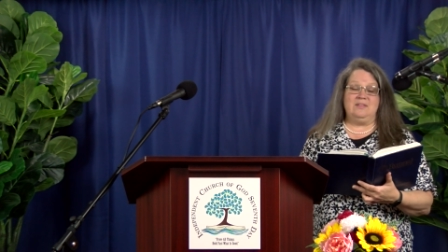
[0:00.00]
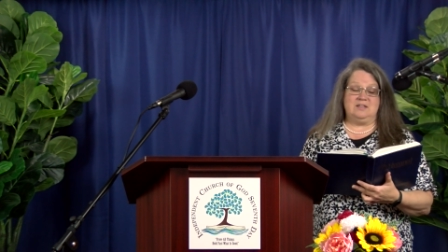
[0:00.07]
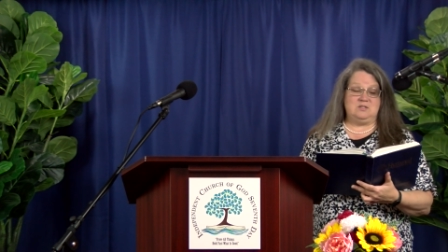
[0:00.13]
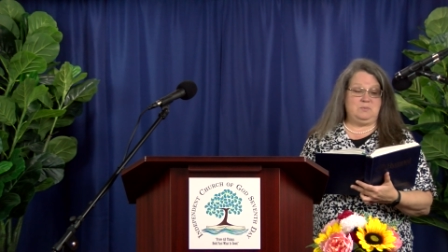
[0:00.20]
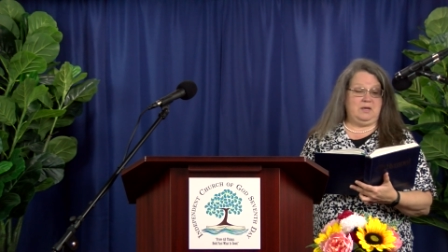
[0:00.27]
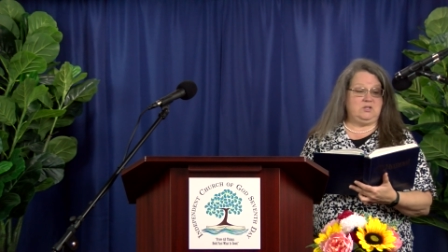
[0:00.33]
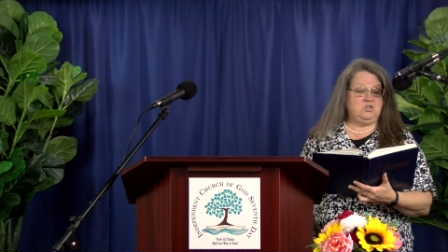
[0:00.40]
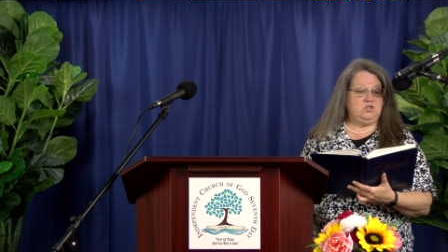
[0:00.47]

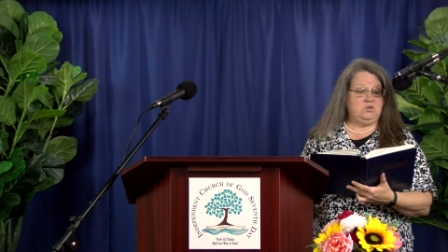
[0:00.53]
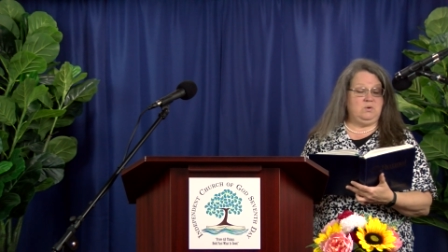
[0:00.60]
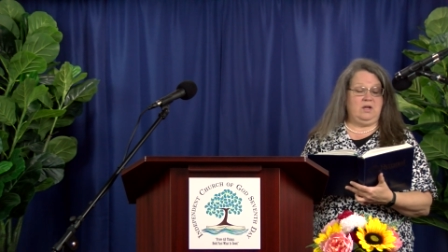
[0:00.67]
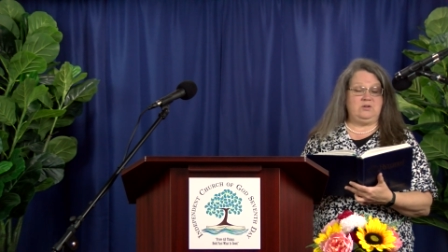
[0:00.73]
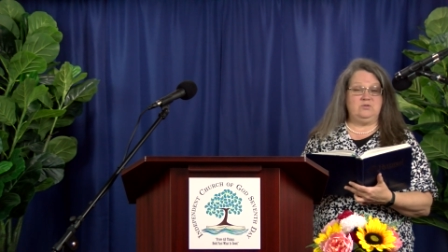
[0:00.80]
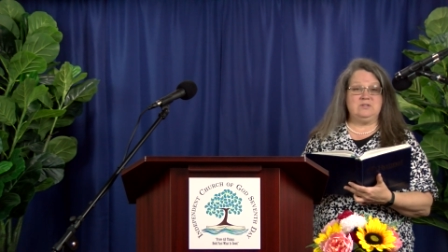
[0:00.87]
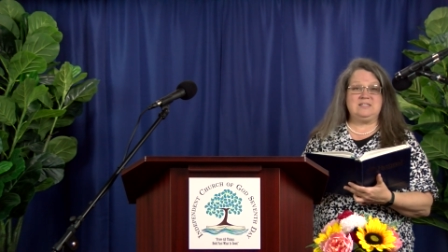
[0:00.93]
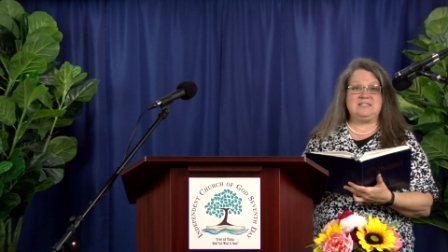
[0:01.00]
That's page
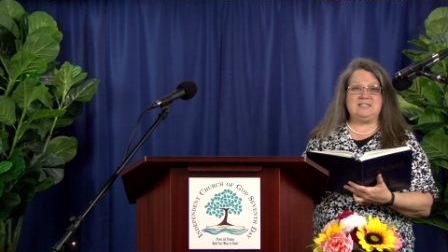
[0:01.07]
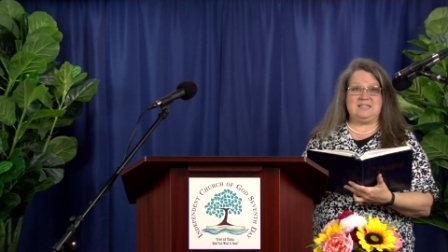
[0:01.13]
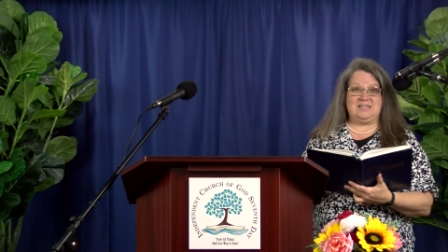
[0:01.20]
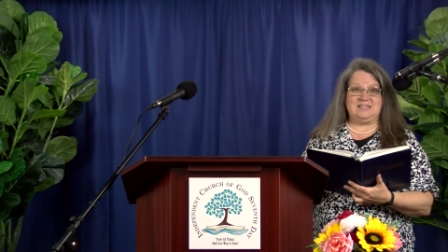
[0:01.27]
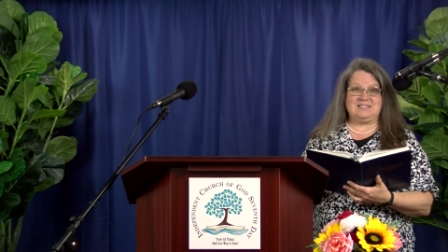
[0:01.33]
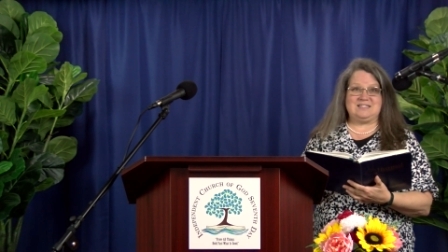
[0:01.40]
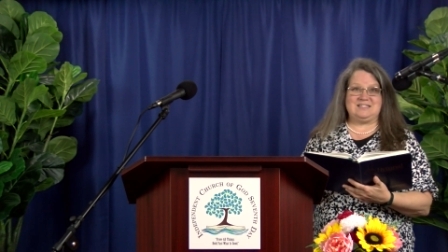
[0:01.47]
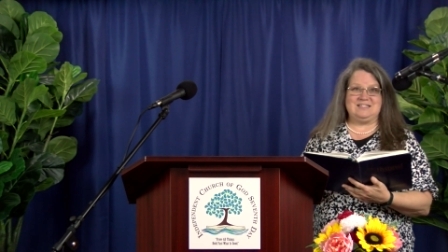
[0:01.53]

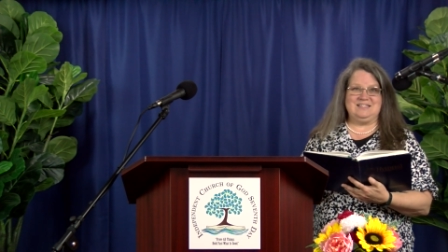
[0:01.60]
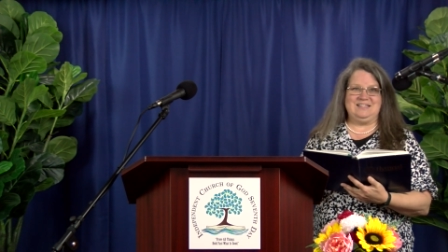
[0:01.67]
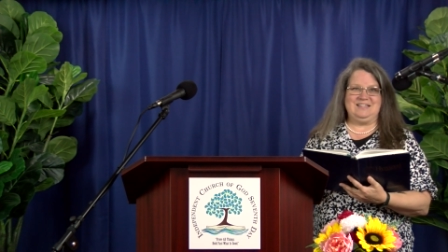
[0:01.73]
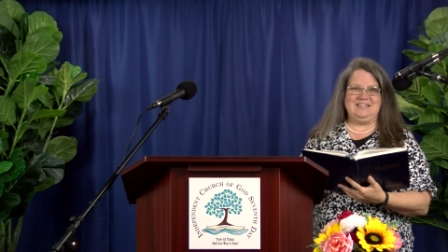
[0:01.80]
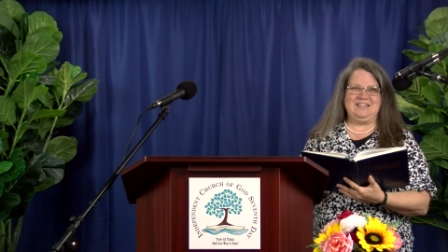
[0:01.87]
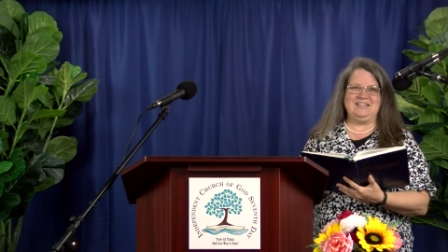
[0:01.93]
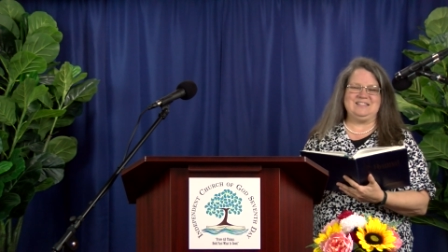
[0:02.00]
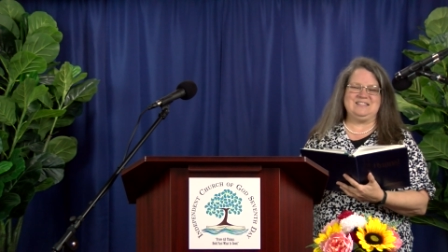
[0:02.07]
206,
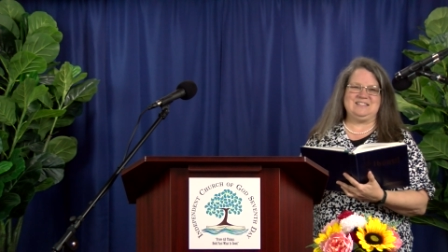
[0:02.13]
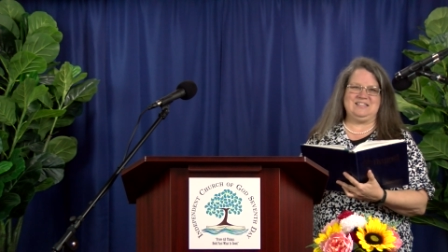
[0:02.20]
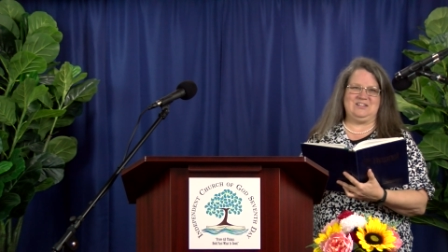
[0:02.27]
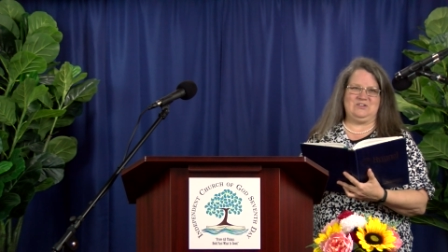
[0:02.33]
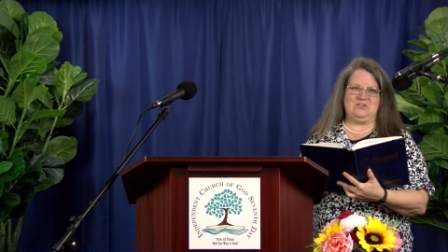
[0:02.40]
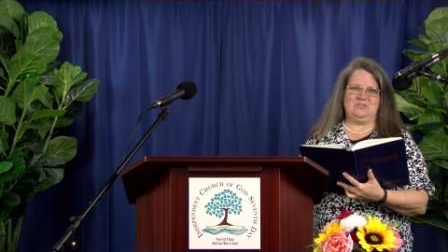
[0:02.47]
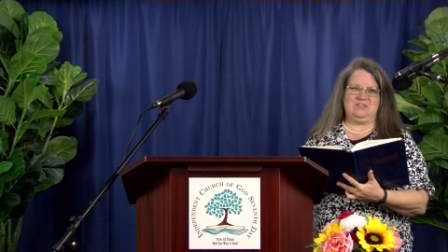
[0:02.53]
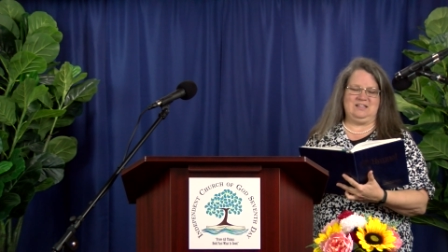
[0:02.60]

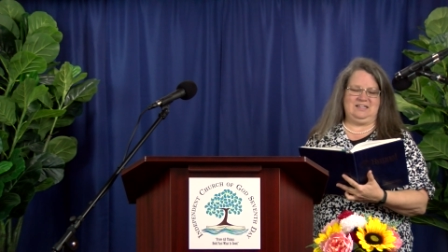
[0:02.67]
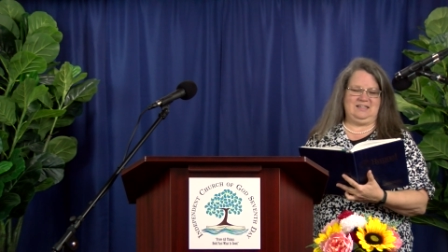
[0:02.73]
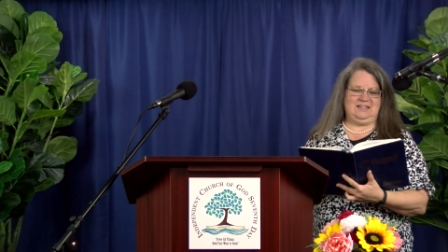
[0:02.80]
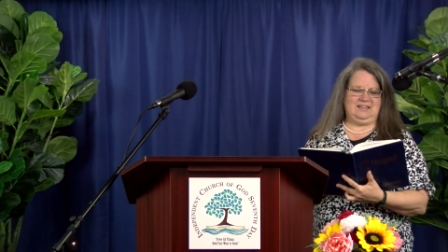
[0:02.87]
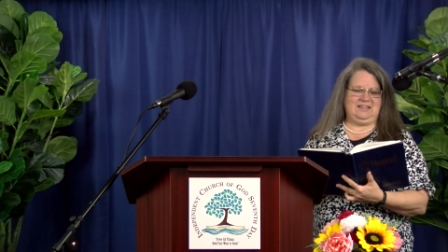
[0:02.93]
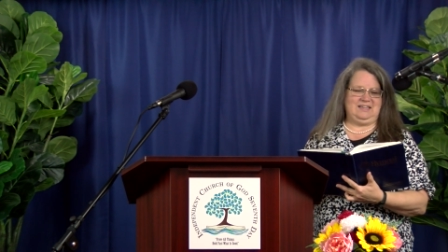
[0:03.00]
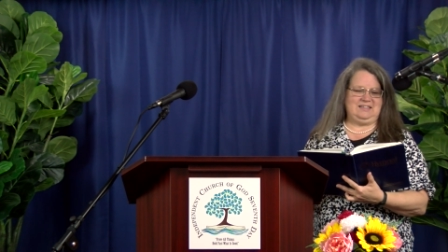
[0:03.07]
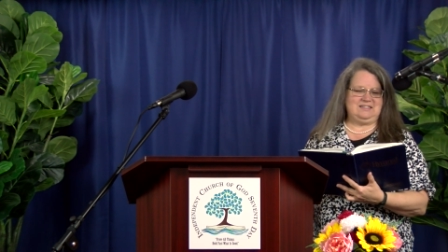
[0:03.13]
Consider the
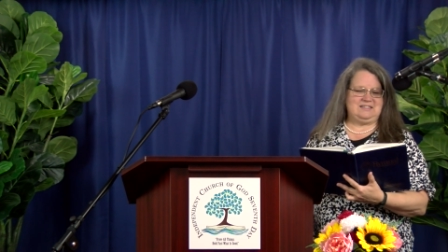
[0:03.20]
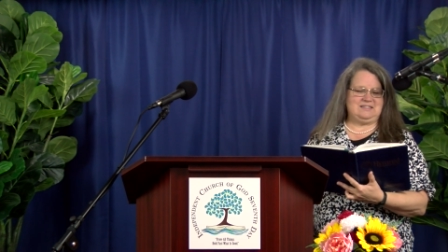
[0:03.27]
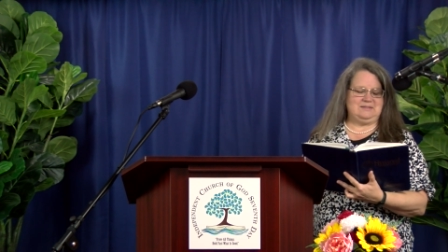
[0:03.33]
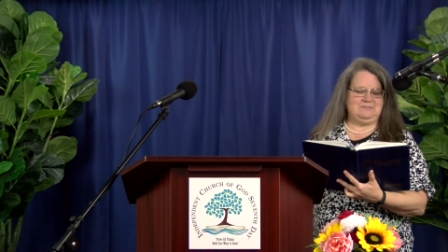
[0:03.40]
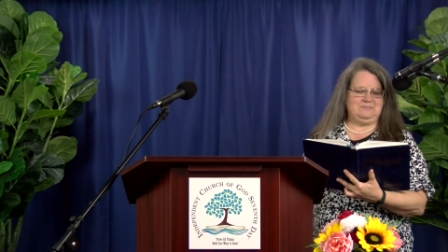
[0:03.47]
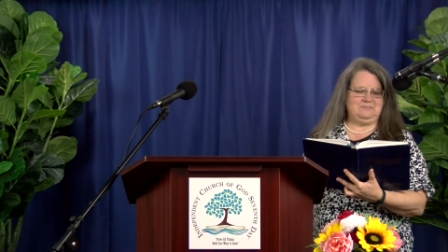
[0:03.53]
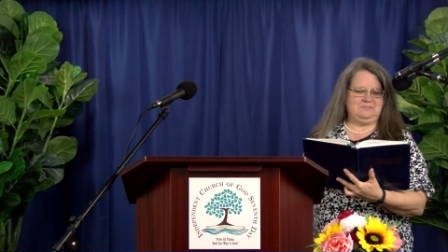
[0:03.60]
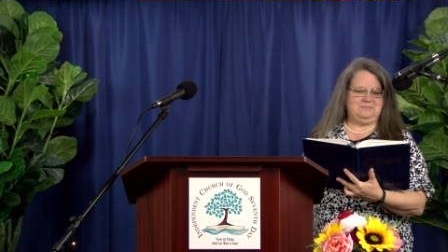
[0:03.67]
Lilies.